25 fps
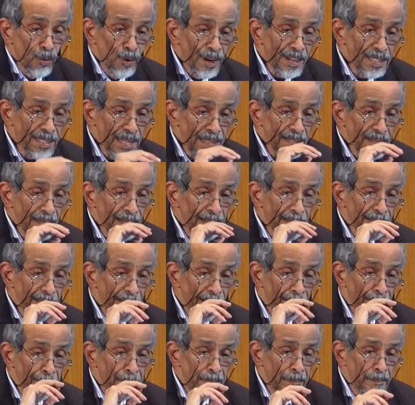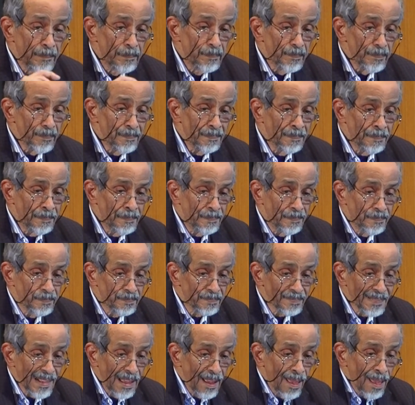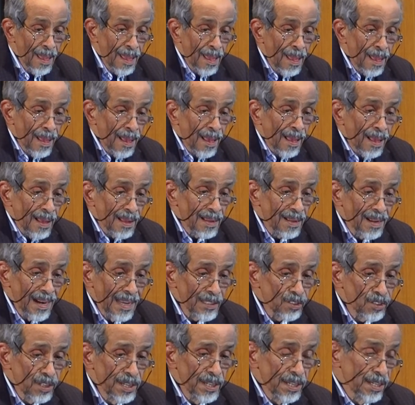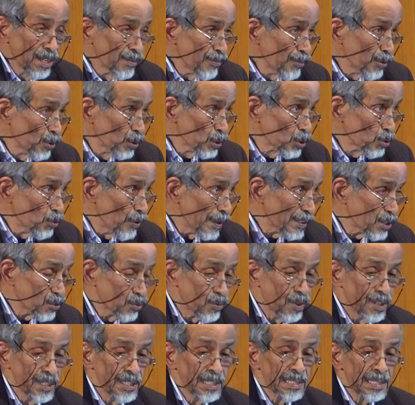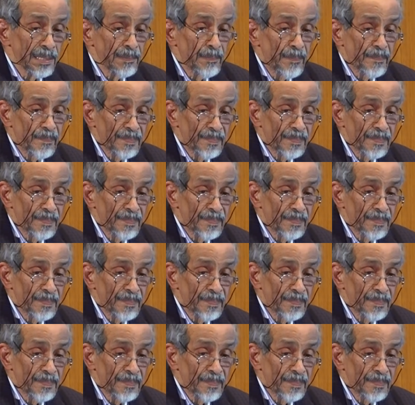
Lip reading: work done in India gradually diffused westwards